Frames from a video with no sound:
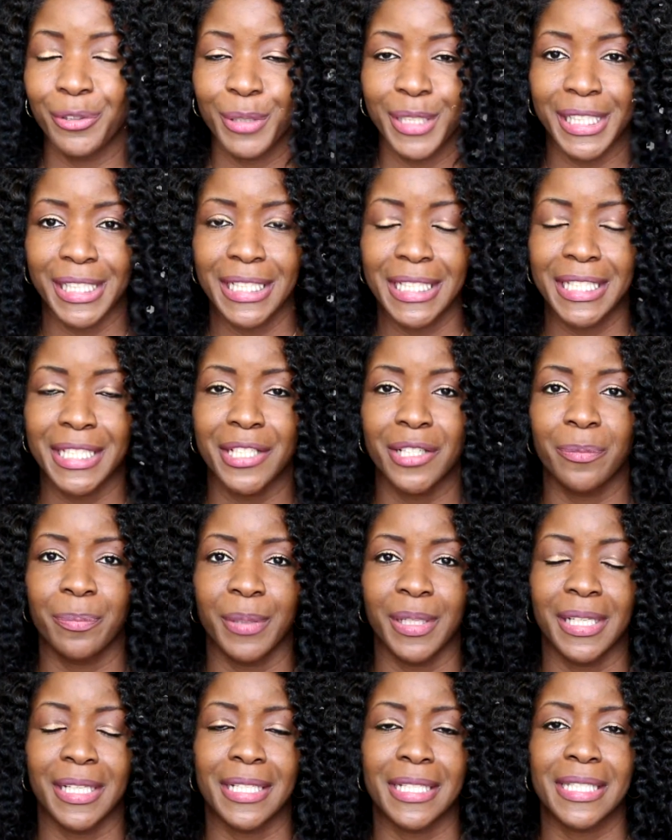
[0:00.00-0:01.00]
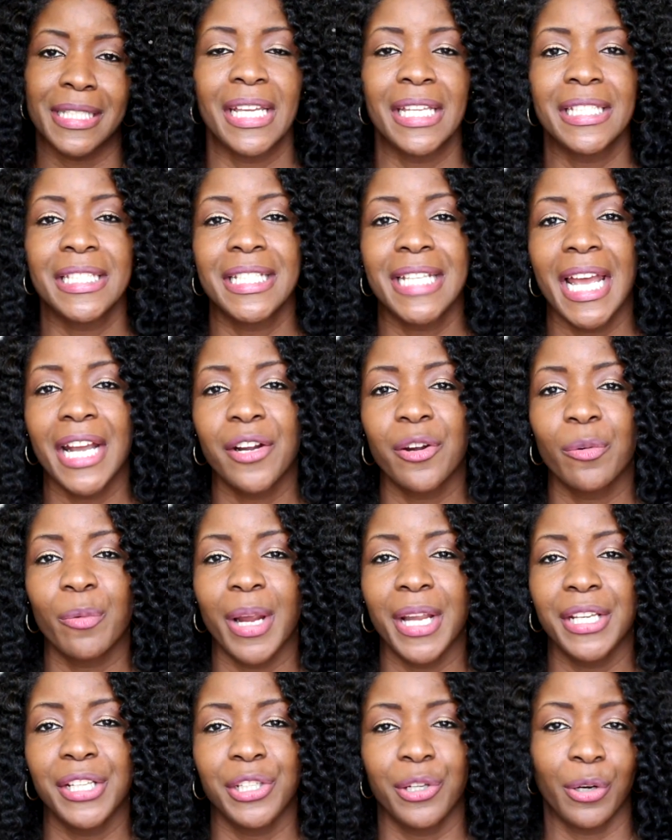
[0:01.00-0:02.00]
key tip is in
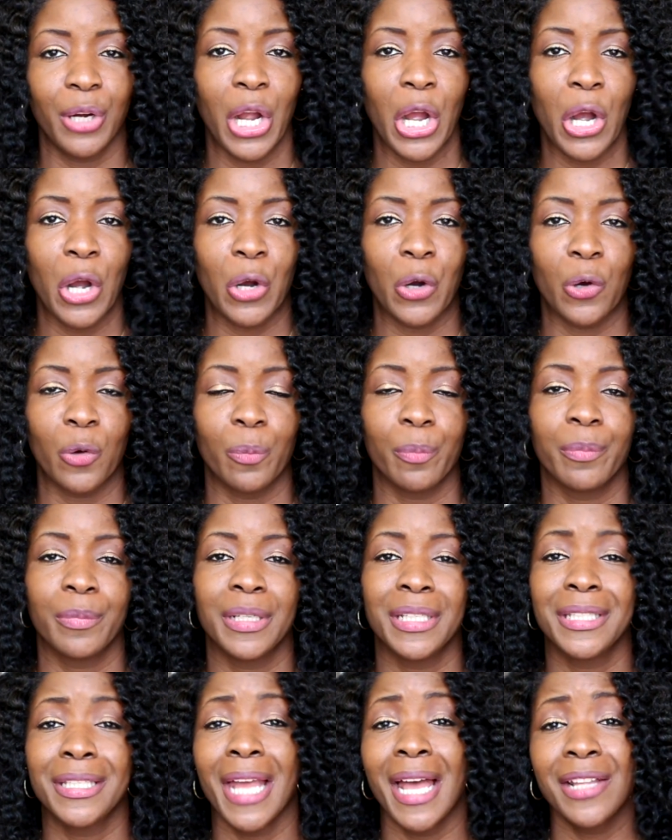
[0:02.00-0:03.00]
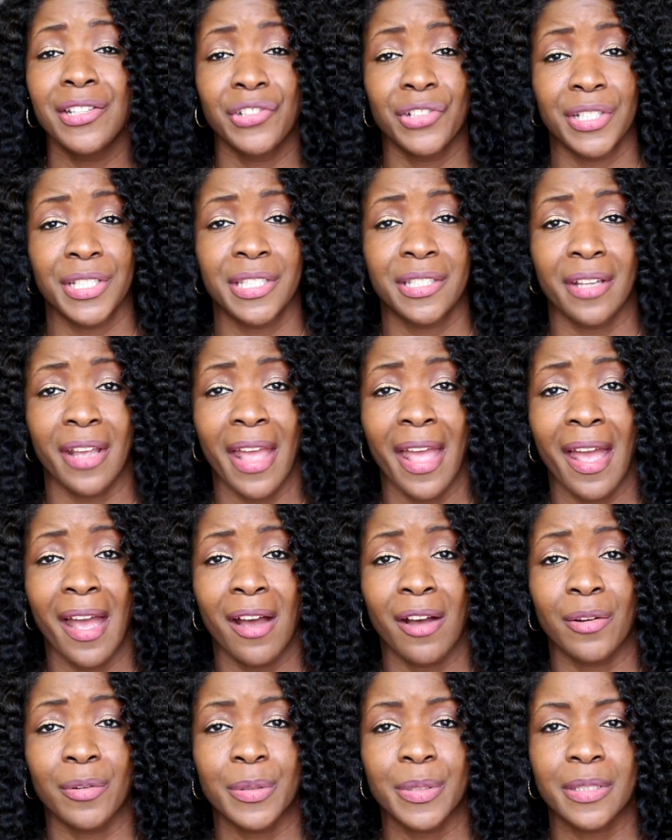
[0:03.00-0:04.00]
decorating your home, not just a
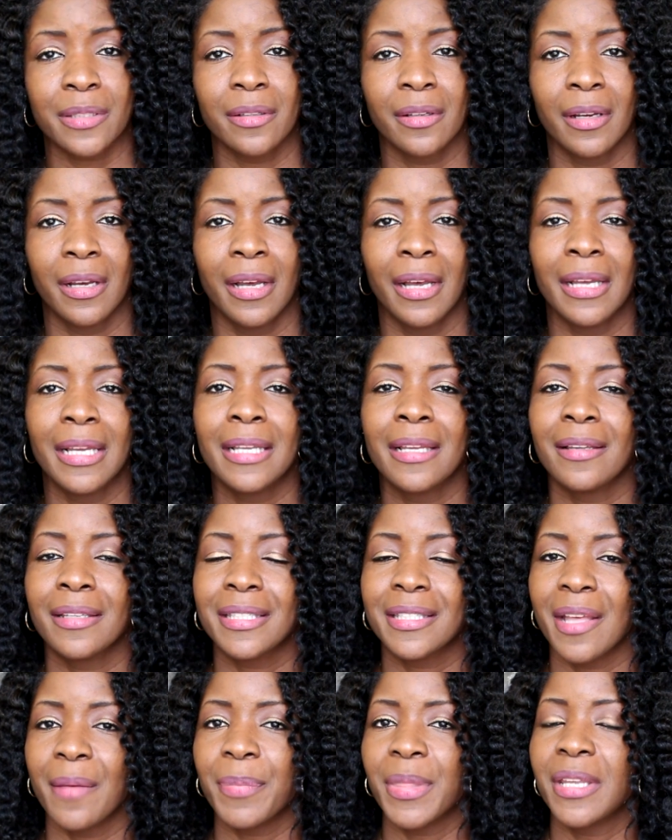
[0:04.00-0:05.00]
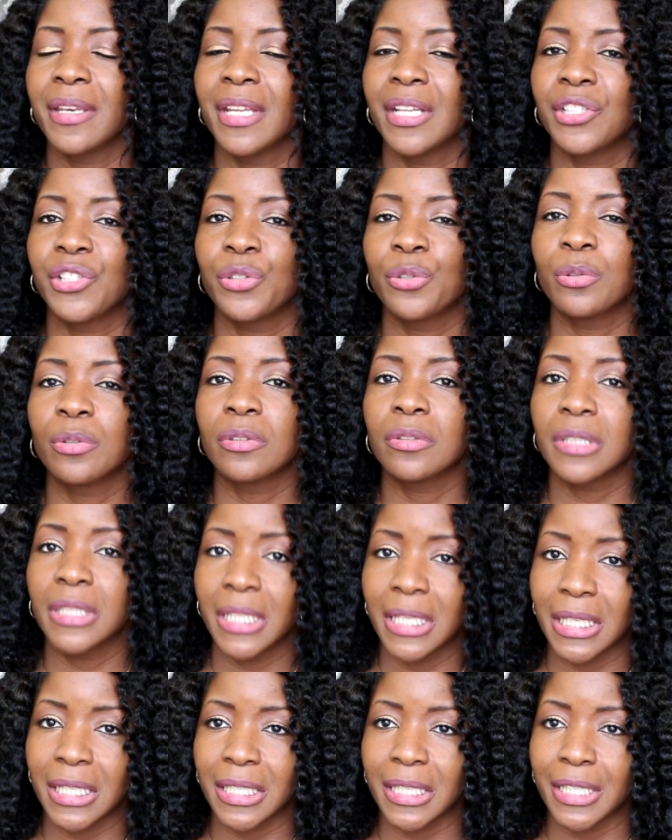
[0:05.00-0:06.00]
house, something that you'll
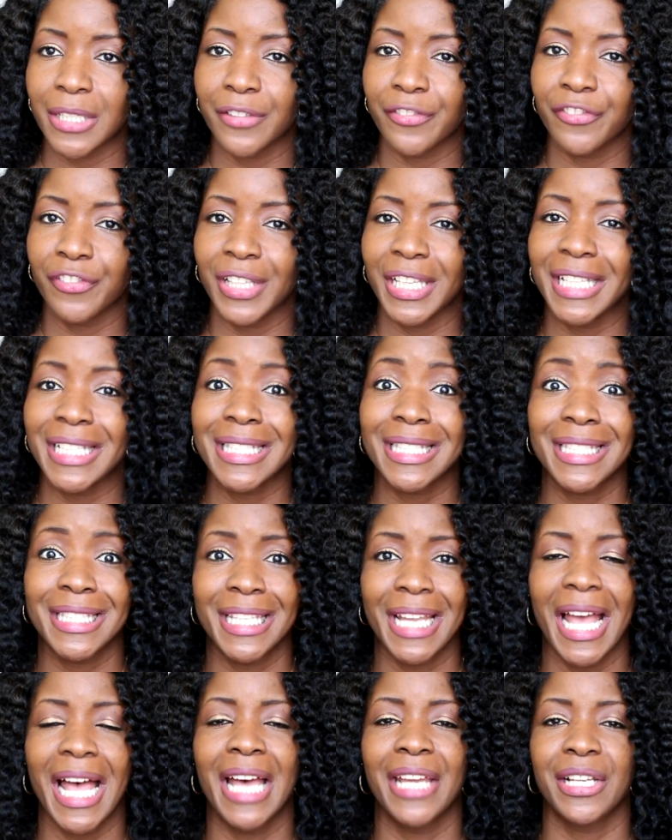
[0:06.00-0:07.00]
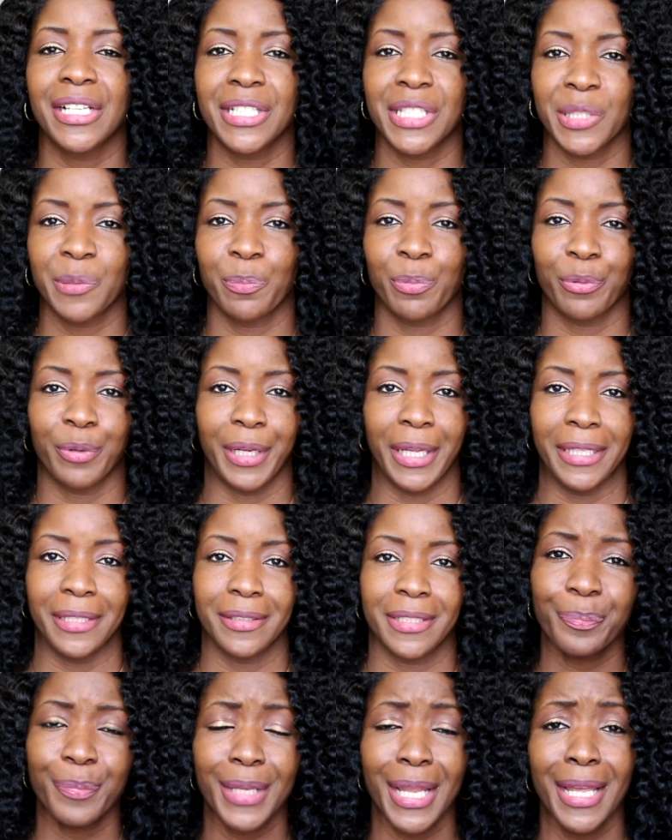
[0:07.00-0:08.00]
love is not a
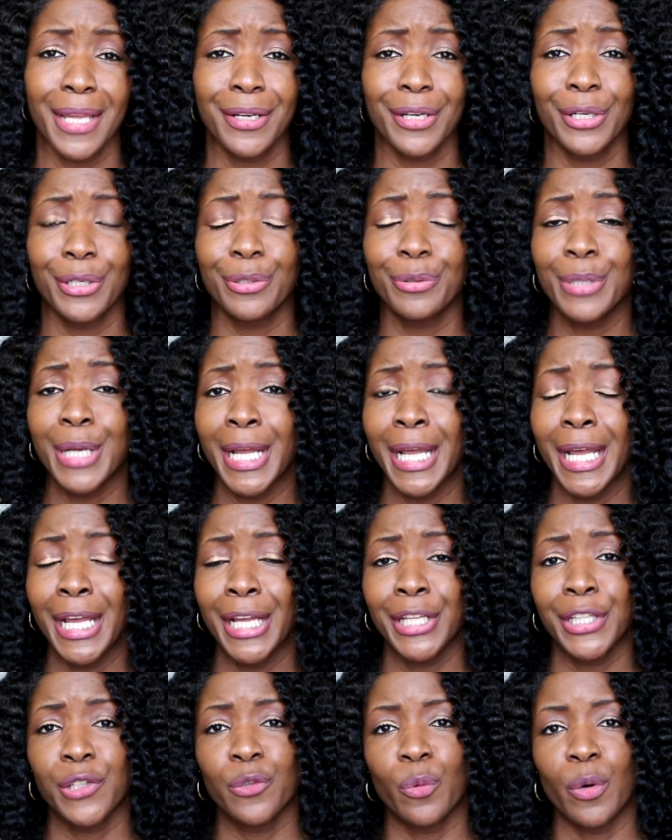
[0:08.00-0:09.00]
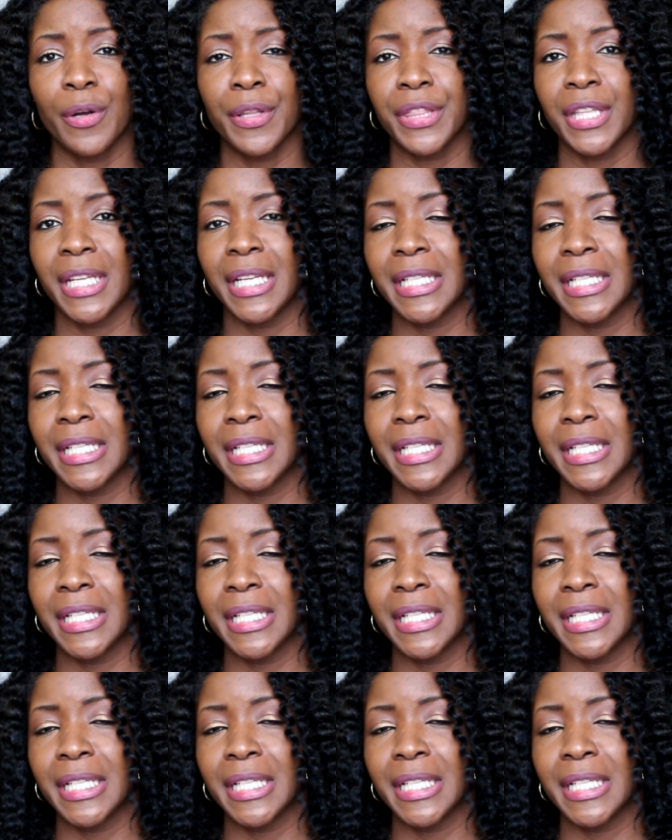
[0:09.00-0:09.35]
sprint. I know you want